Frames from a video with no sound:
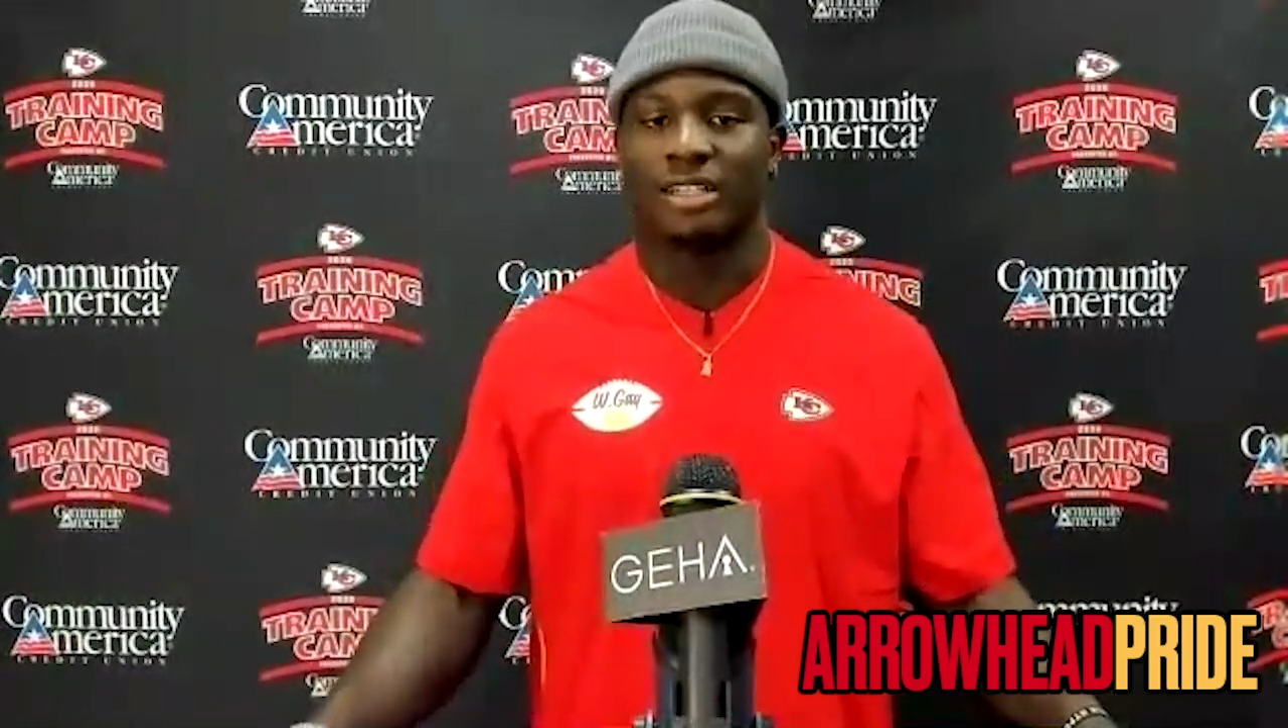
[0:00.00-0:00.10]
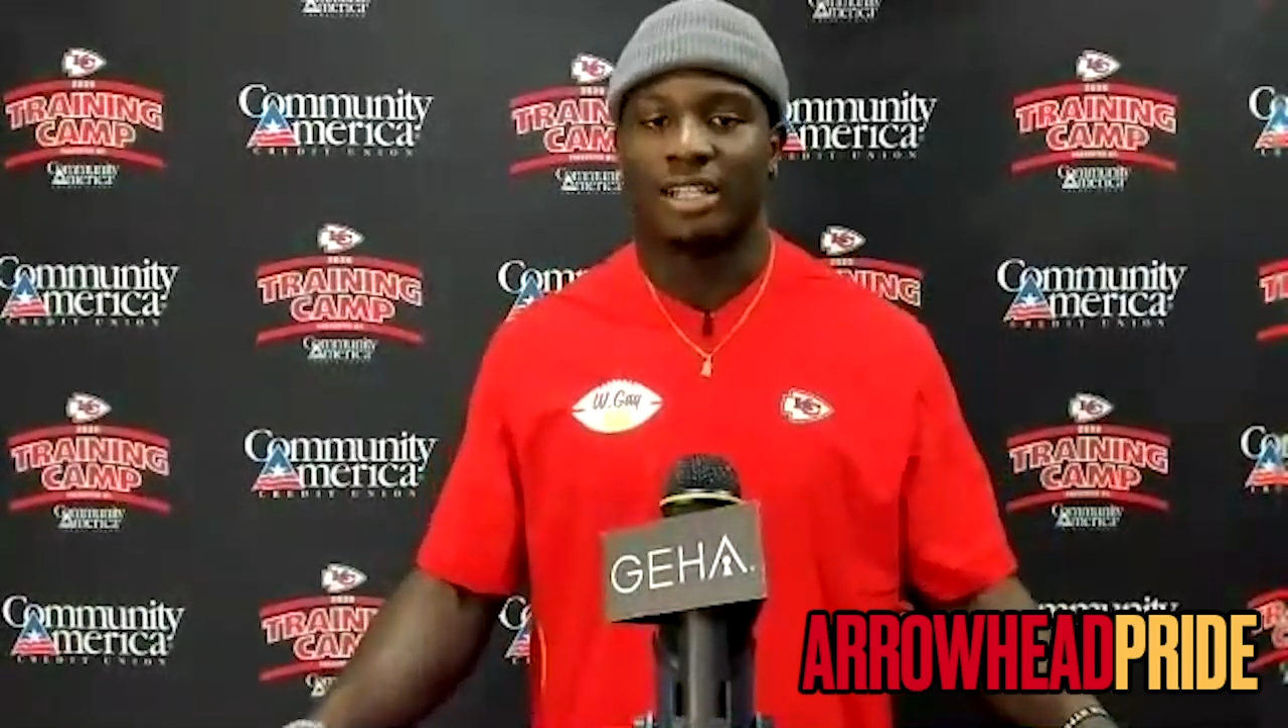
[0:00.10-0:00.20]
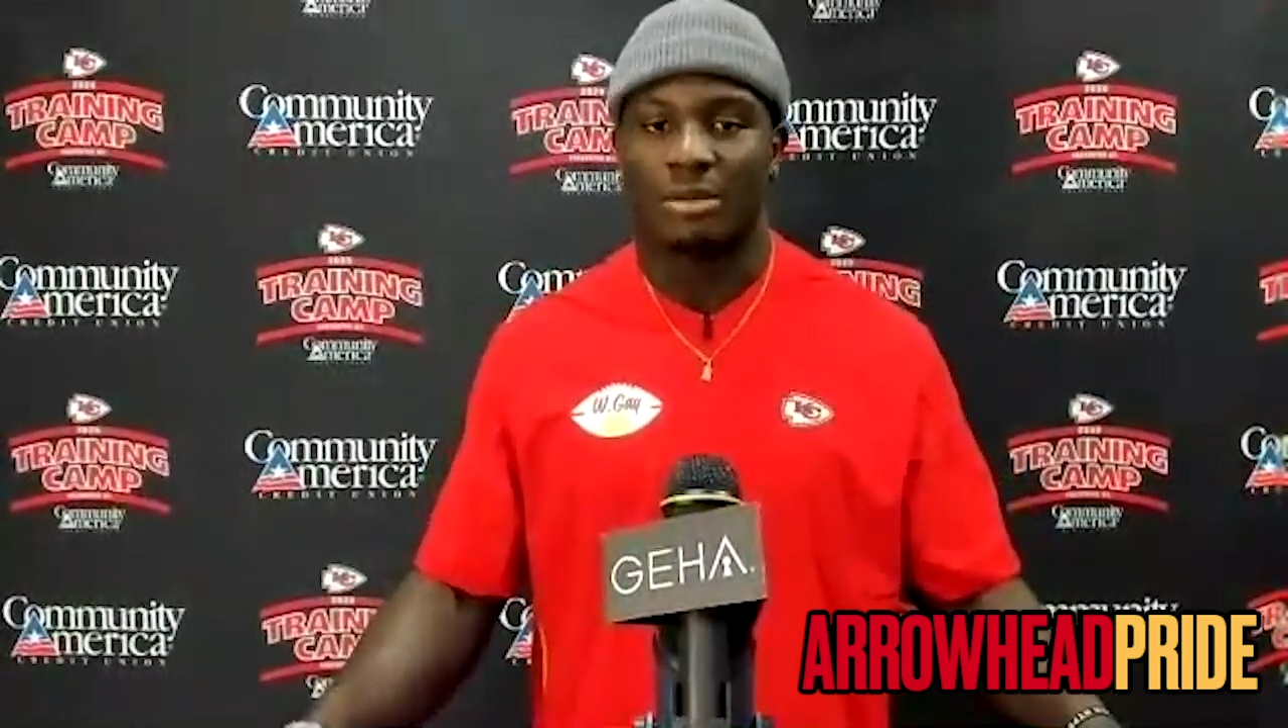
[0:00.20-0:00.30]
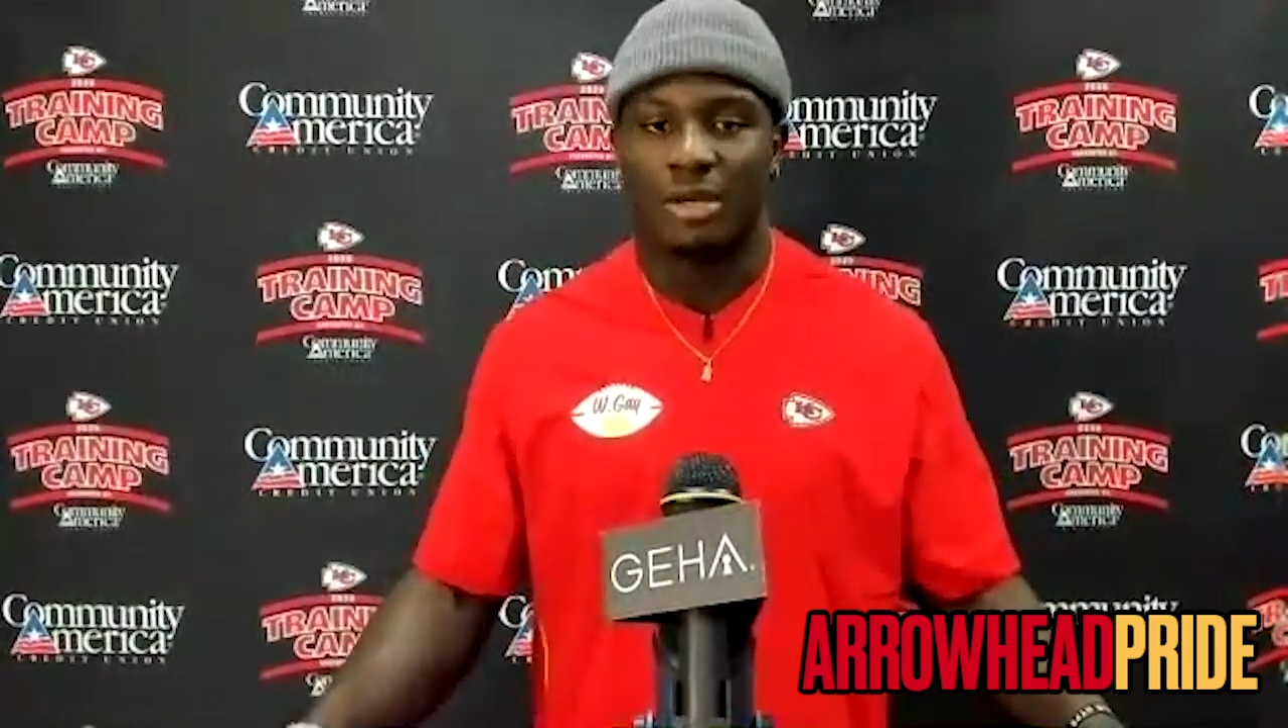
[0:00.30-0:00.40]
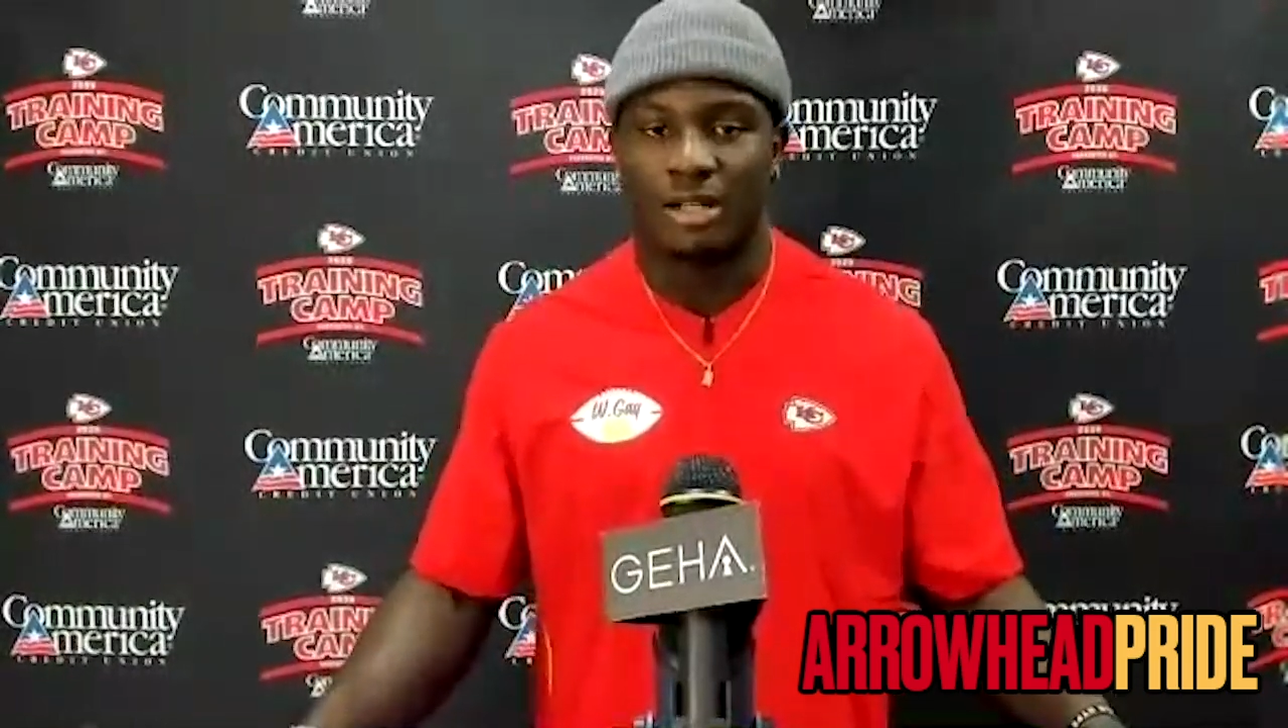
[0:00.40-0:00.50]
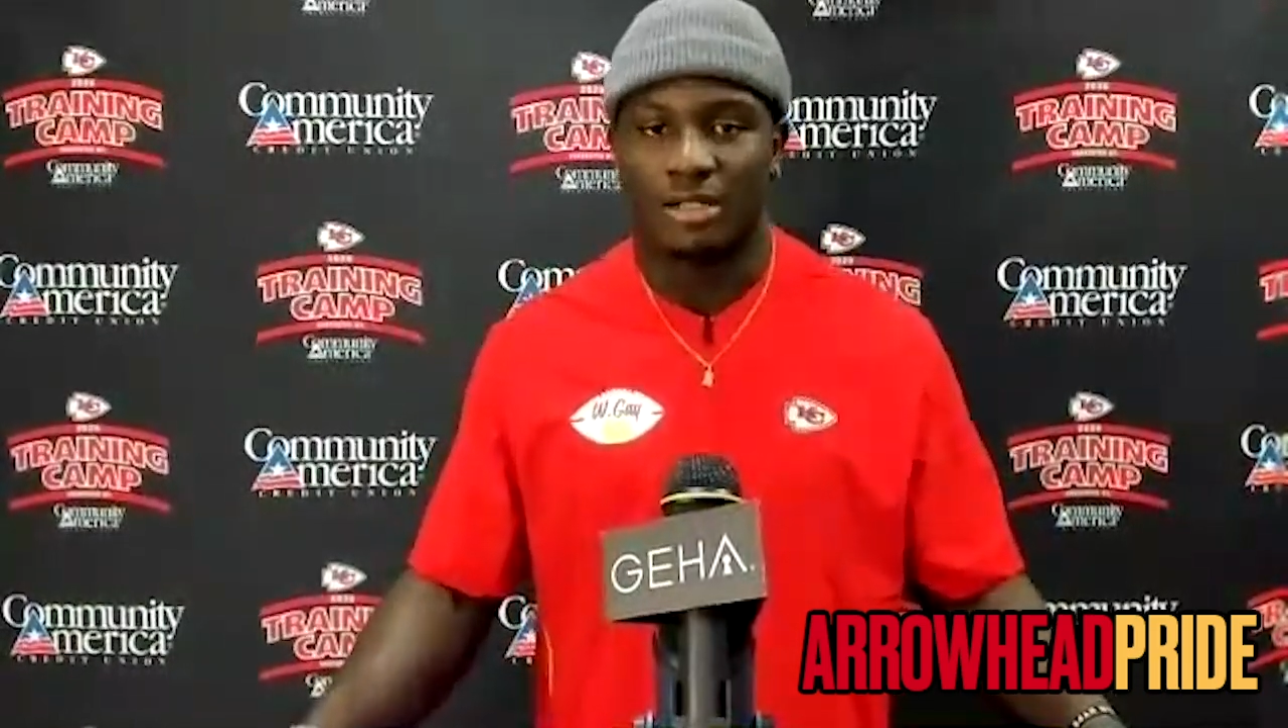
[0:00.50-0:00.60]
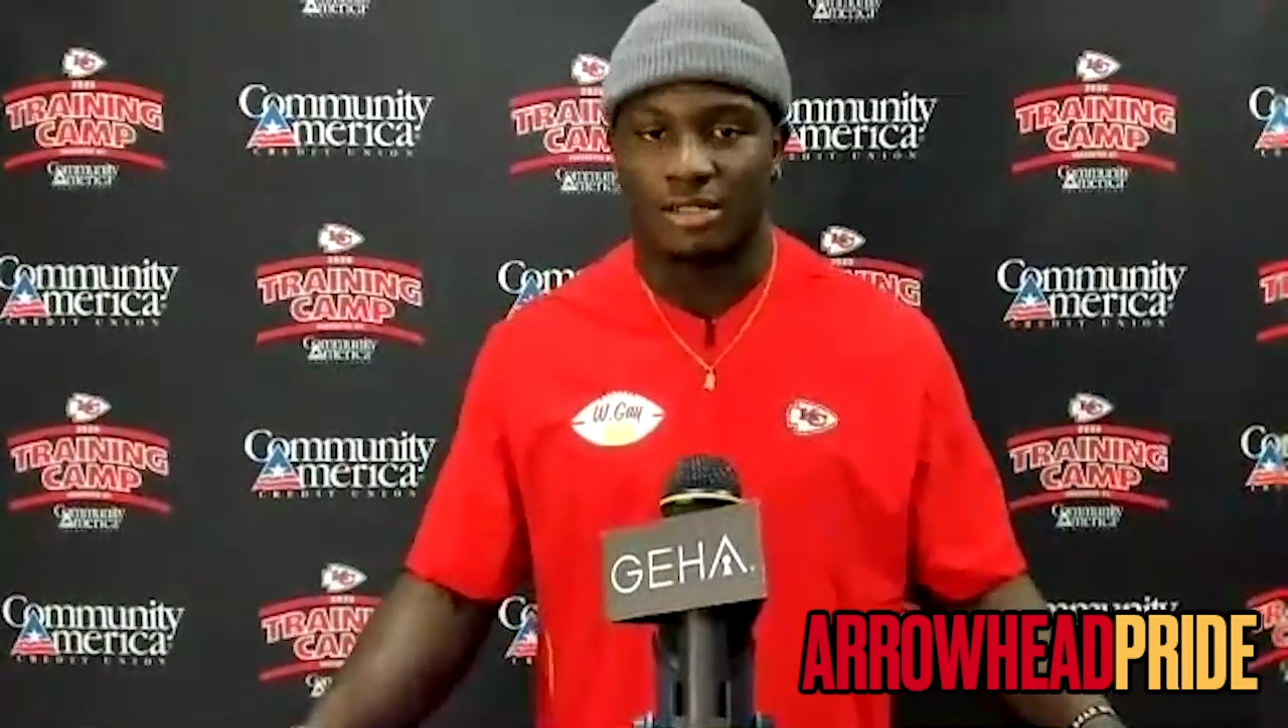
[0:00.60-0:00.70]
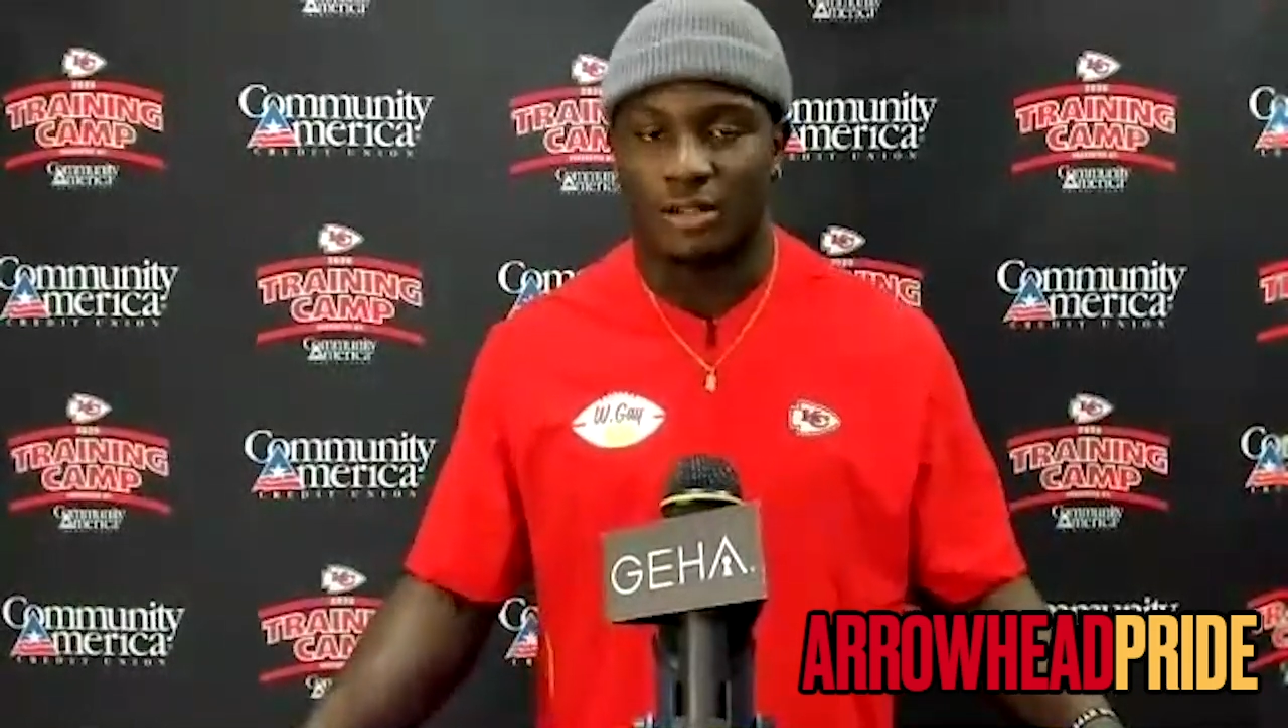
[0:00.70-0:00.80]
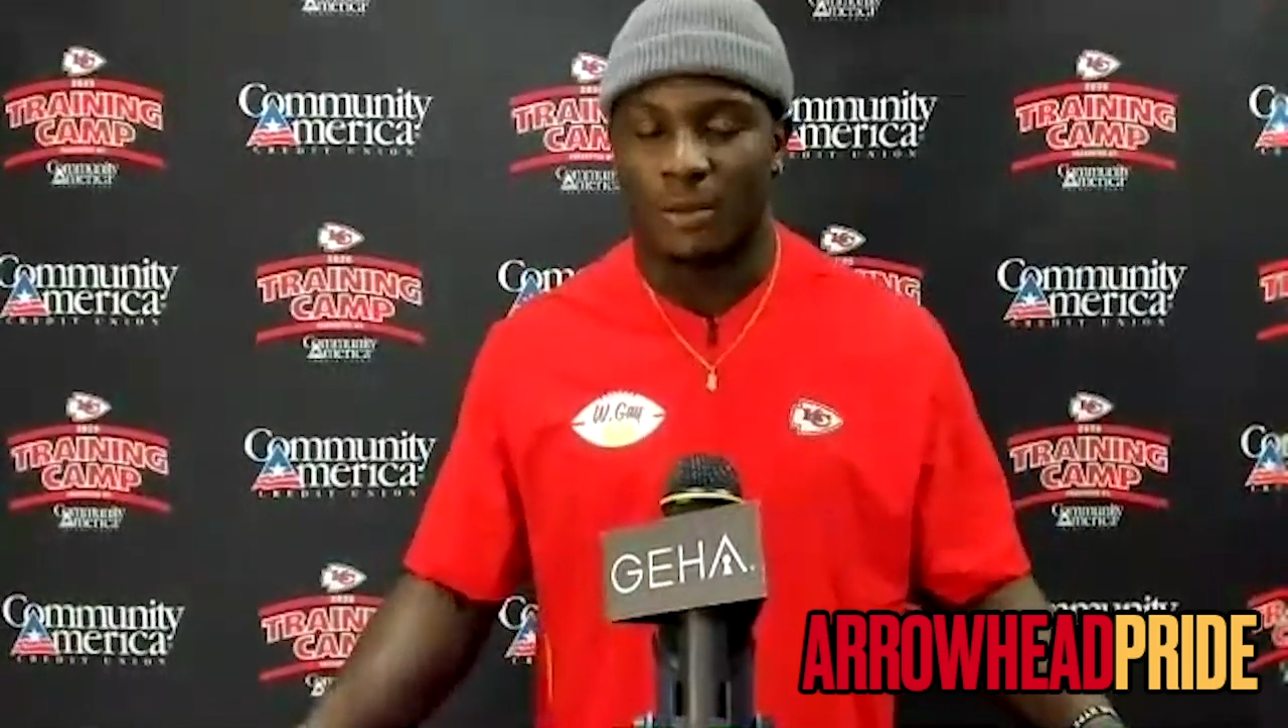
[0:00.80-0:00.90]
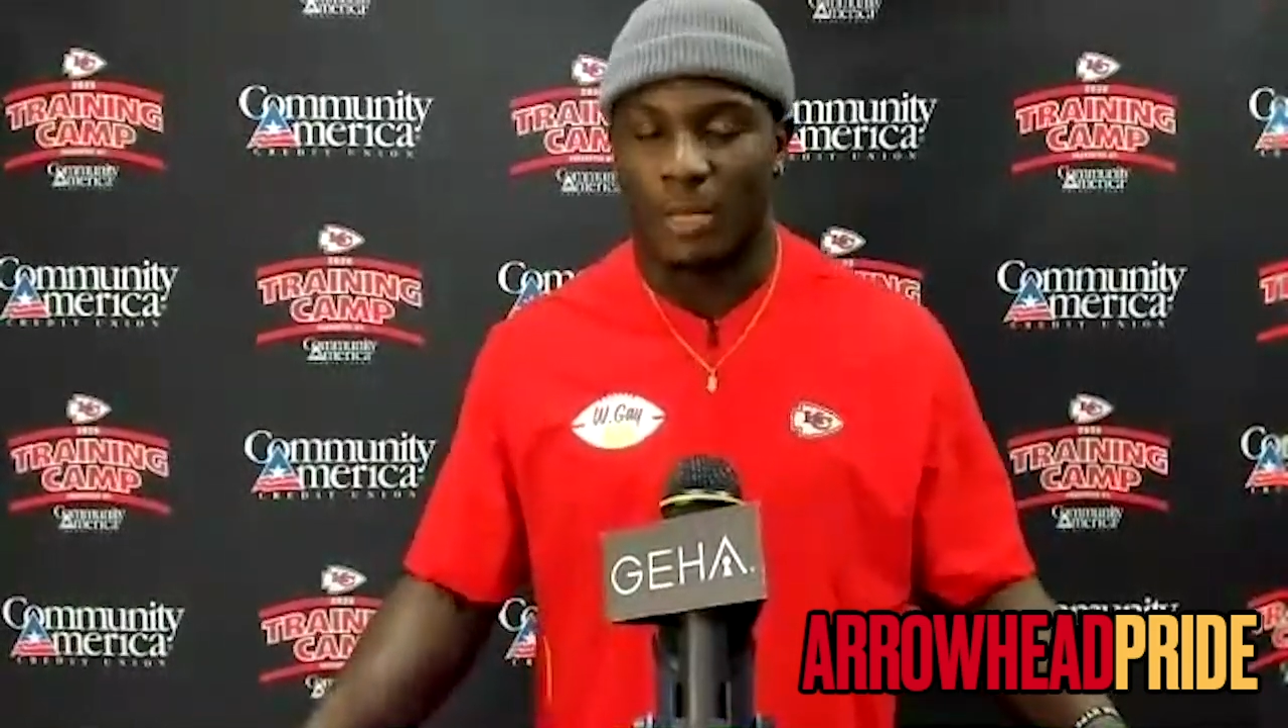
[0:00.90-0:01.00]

a lot better. So,